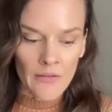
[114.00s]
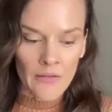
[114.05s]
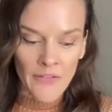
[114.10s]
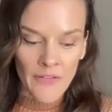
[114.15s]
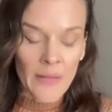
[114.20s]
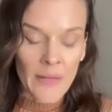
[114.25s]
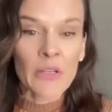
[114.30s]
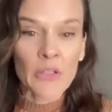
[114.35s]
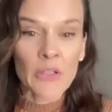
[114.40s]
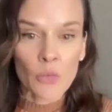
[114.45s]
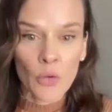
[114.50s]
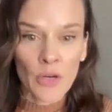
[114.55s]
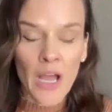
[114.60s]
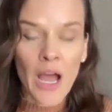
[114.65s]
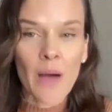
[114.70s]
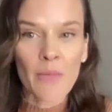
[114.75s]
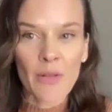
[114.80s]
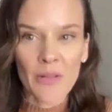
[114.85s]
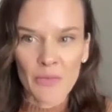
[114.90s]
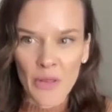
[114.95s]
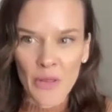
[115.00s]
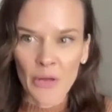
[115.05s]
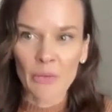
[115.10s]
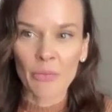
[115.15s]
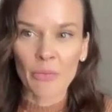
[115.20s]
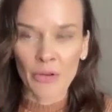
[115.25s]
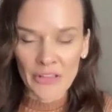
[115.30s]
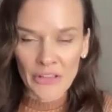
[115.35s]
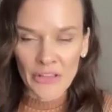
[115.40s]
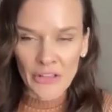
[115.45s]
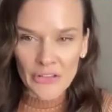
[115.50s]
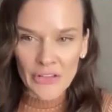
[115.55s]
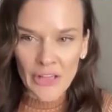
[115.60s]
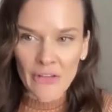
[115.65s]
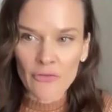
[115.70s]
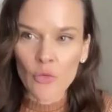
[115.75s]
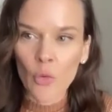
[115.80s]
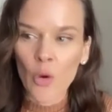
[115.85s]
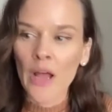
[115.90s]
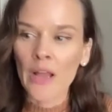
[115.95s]
families would come and they'd bring their
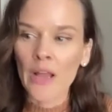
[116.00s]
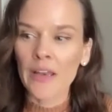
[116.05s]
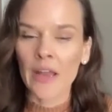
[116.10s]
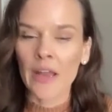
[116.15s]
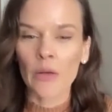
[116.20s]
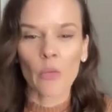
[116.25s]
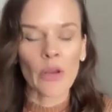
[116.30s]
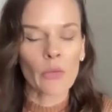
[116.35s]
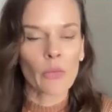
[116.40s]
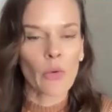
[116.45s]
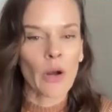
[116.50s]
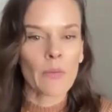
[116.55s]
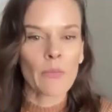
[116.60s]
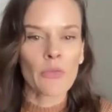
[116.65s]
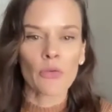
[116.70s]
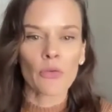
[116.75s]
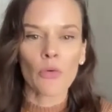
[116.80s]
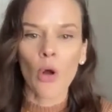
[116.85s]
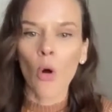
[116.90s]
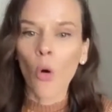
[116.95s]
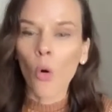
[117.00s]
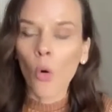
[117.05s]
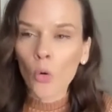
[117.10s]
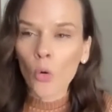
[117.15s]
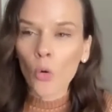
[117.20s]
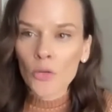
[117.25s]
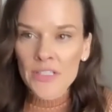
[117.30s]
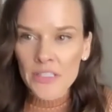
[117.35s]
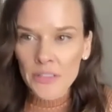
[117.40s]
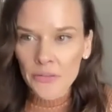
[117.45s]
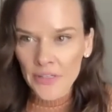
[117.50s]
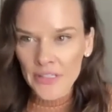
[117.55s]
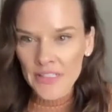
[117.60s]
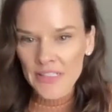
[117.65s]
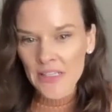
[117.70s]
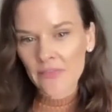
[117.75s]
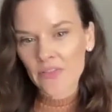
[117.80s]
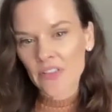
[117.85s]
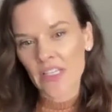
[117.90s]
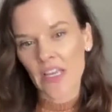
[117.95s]
loved one, and we'd run them through a whole
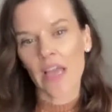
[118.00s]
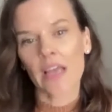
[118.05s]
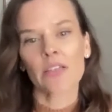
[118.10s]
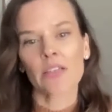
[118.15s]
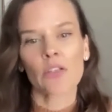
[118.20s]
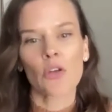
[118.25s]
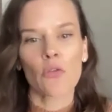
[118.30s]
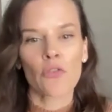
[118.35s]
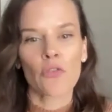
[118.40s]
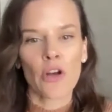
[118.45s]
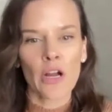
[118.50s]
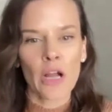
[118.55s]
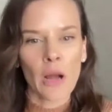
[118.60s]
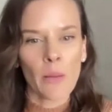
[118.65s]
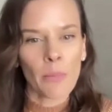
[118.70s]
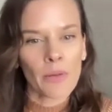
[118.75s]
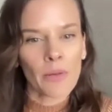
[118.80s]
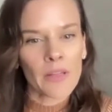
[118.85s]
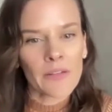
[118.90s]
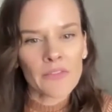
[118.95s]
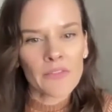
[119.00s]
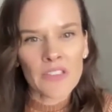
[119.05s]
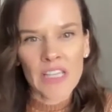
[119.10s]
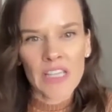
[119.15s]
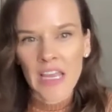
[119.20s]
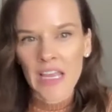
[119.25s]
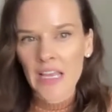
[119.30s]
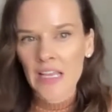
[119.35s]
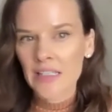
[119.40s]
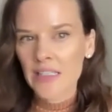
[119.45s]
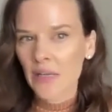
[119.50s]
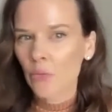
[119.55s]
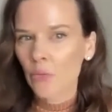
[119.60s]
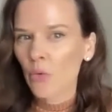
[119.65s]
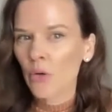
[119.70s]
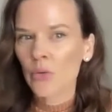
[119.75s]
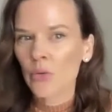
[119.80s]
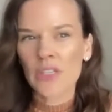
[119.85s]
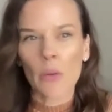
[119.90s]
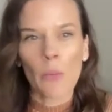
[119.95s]
series of tests over a couple of days. It
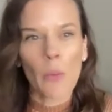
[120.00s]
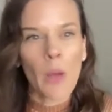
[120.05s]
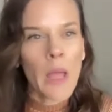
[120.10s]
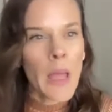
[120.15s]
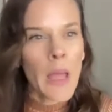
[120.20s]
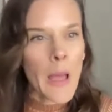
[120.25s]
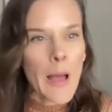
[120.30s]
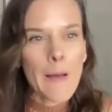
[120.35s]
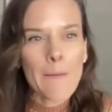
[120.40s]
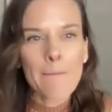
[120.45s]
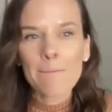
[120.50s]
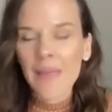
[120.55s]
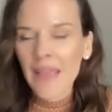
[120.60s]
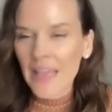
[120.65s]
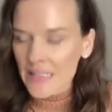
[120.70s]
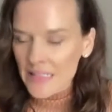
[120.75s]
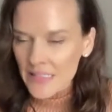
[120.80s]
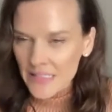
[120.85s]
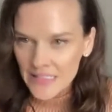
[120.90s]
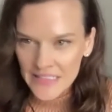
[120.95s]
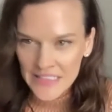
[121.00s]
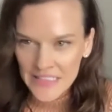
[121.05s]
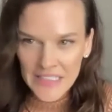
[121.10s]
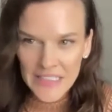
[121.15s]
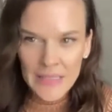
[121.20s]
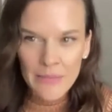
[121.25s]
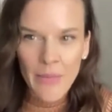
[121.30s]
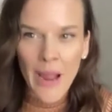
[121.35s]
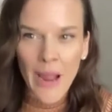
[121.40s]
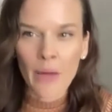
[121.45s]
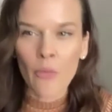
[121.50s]
was an amazing team I